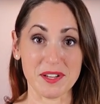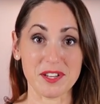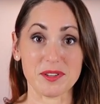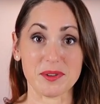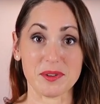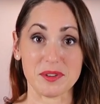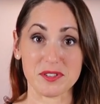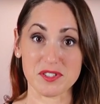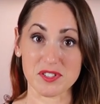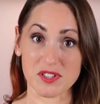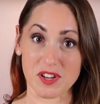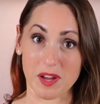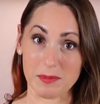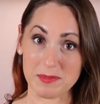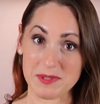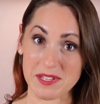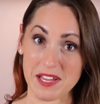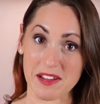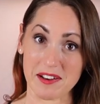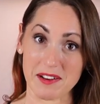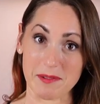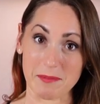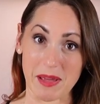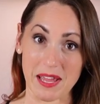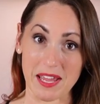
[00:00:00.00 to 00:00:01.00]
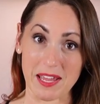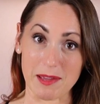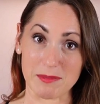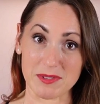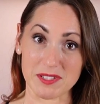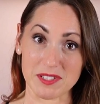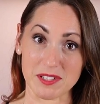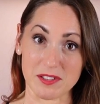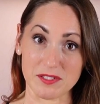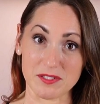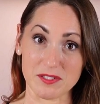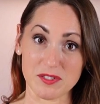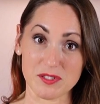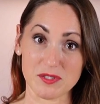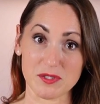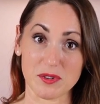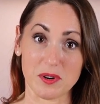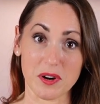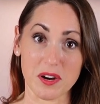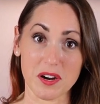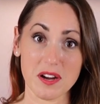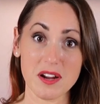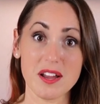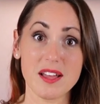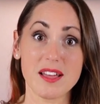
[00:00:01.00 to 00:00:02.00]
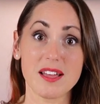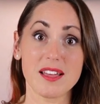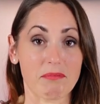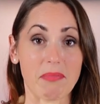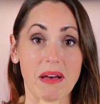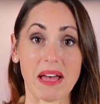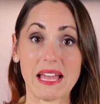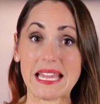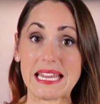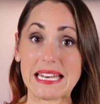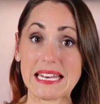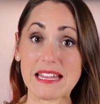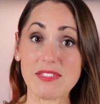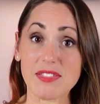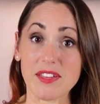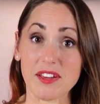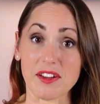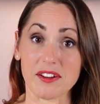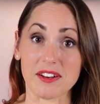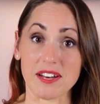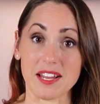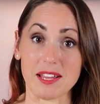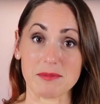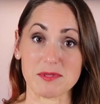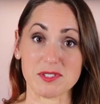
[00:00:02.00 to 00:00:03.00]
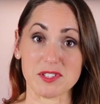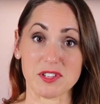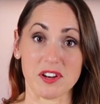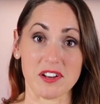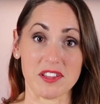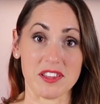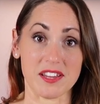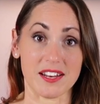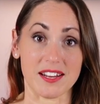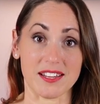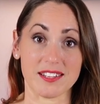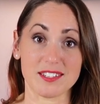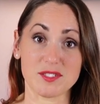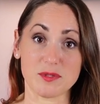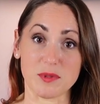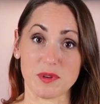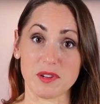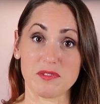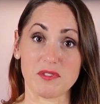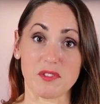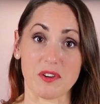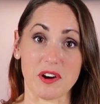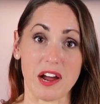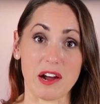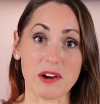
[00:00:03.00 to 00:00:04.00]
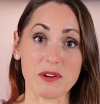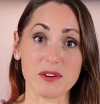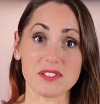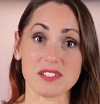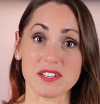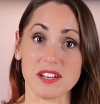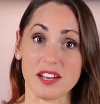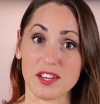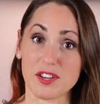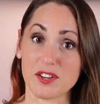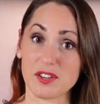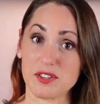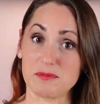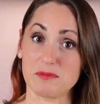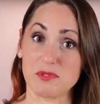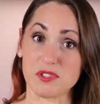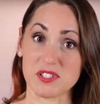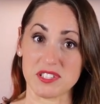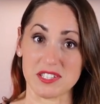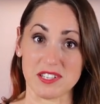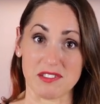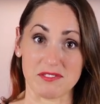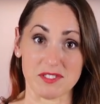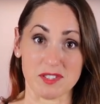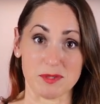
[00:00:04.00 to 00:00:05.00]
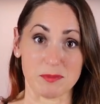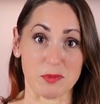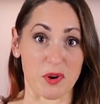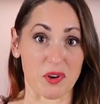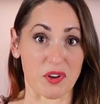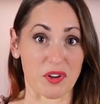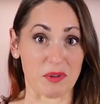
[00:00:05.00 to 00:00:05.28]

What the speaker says: You can shop down in my Amazon store, buy anything on Amazon in the next 24 hours, and I could receive a small